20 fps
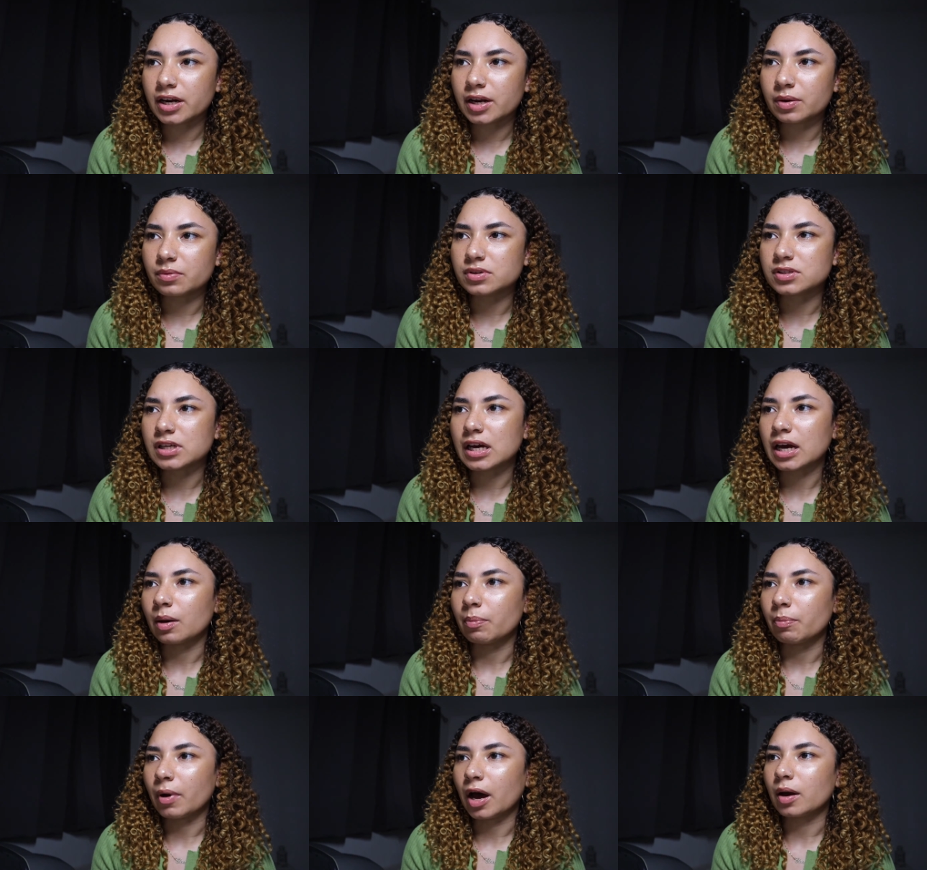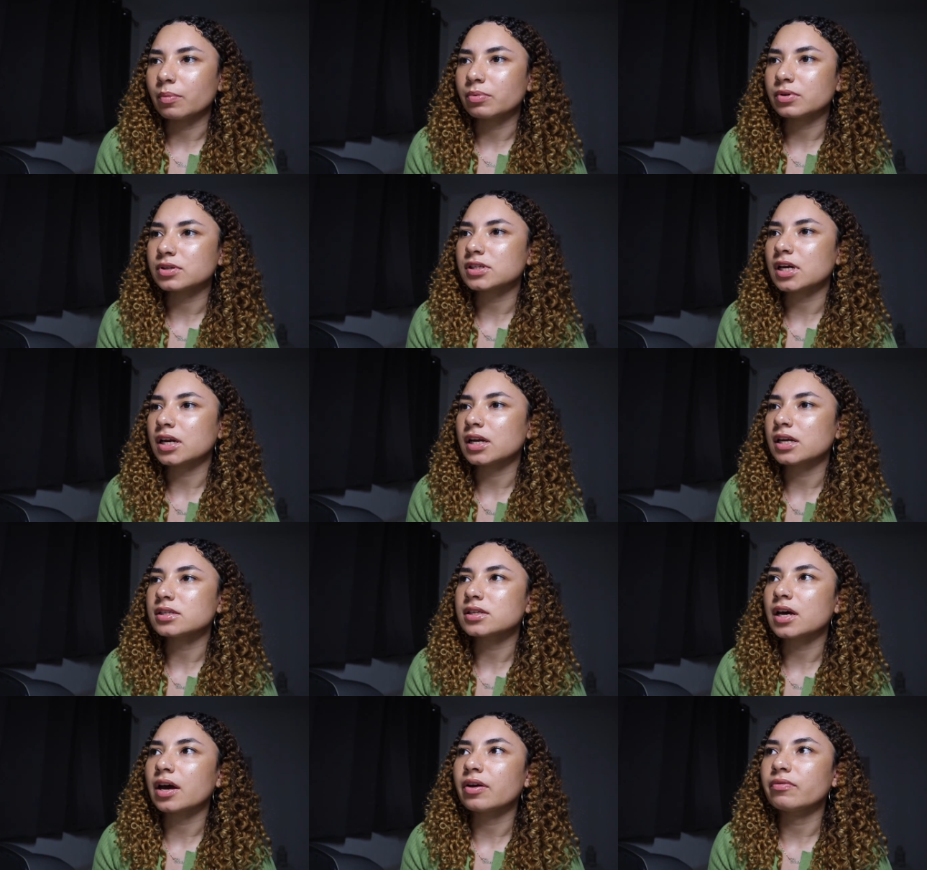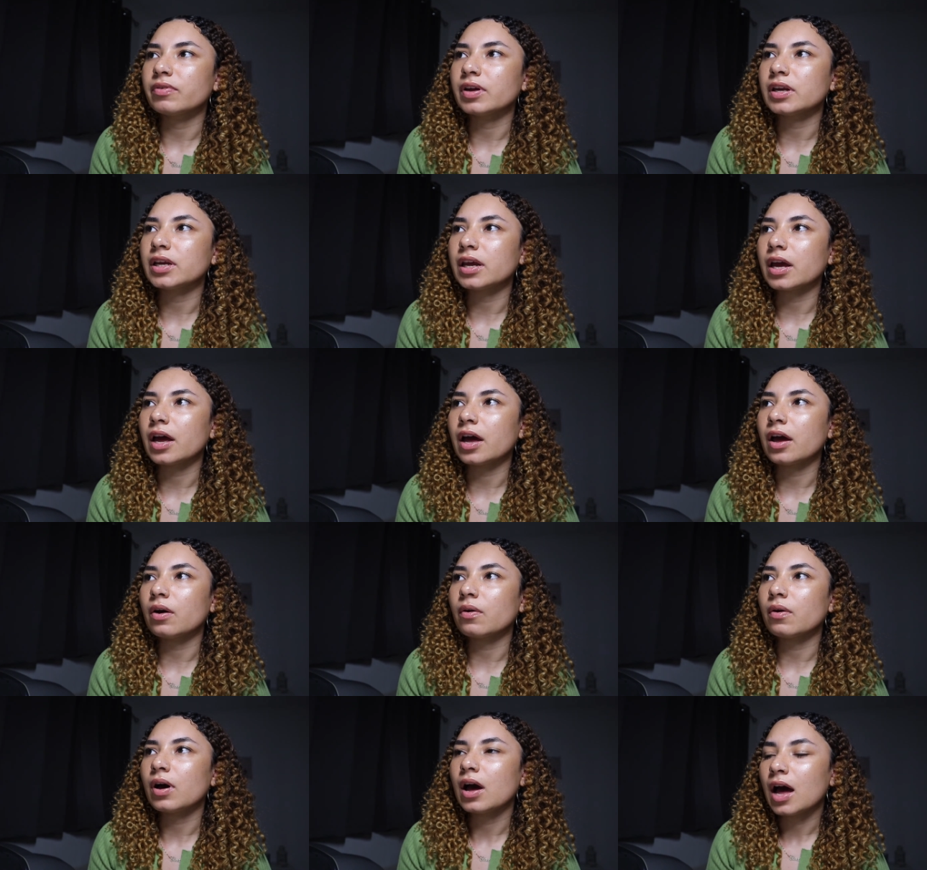It was like a Bible study type
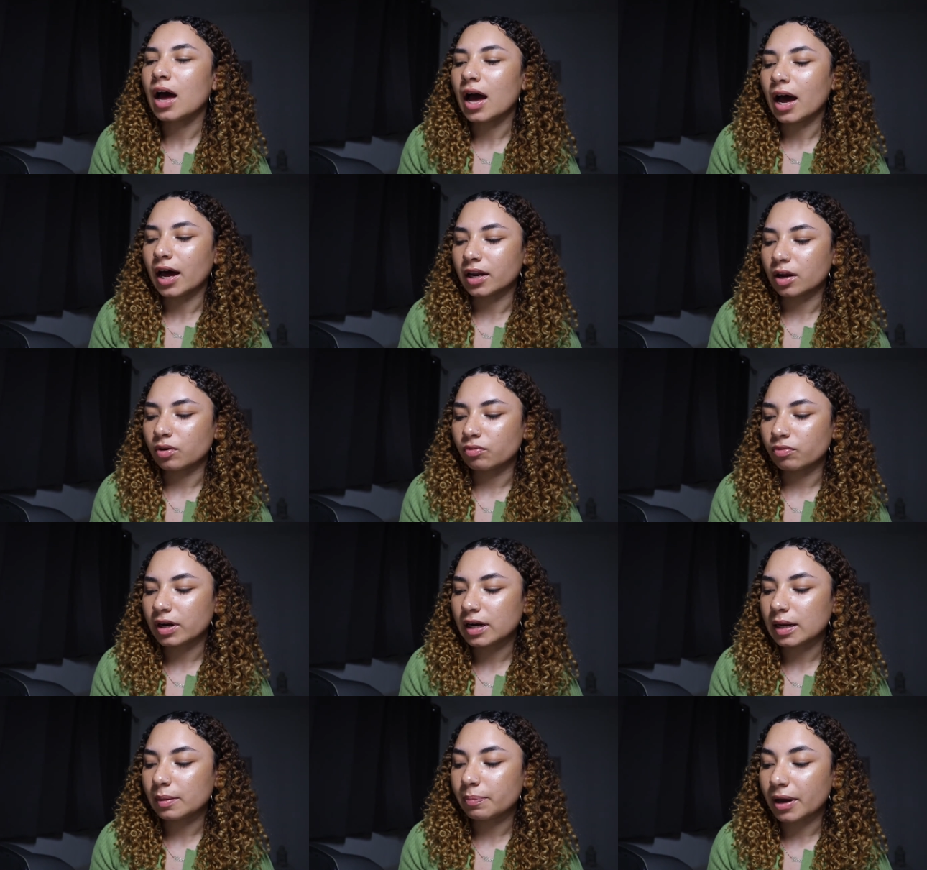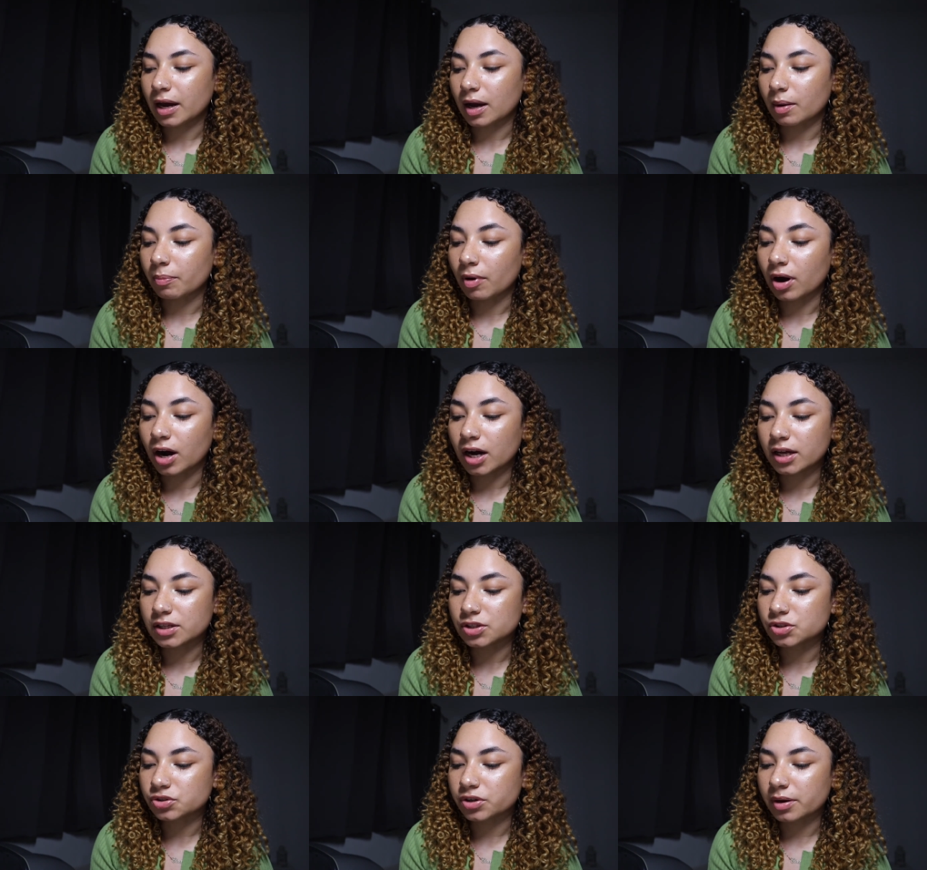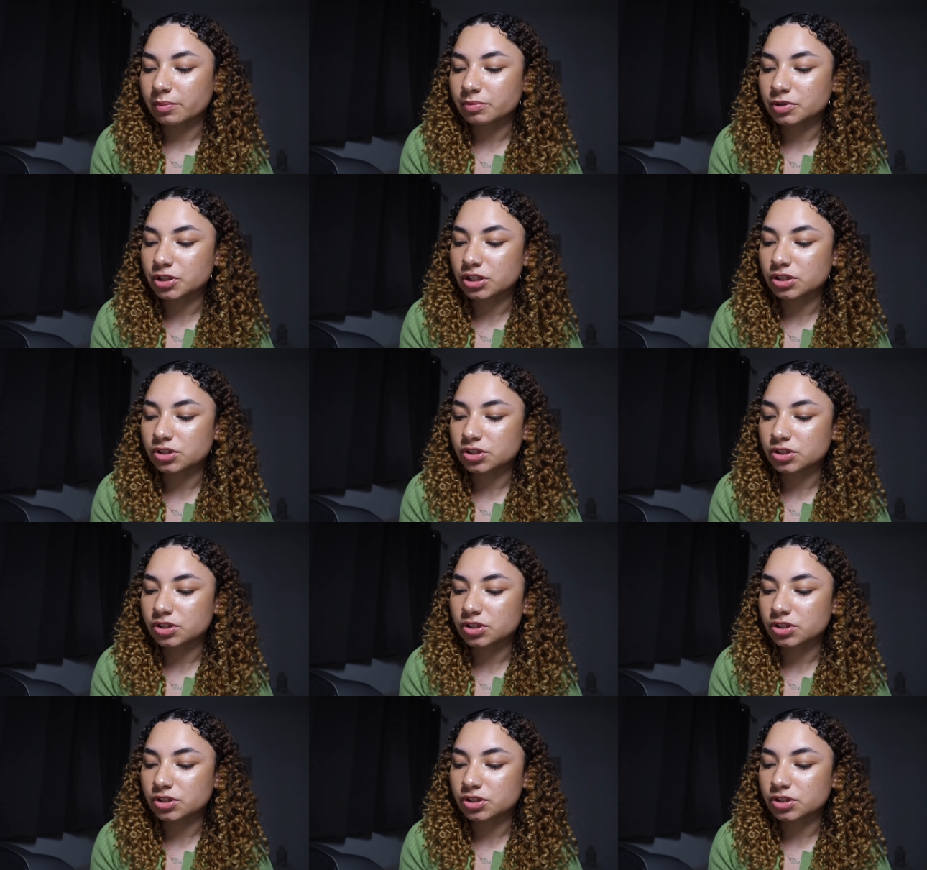video, and I really pick apart the scripture.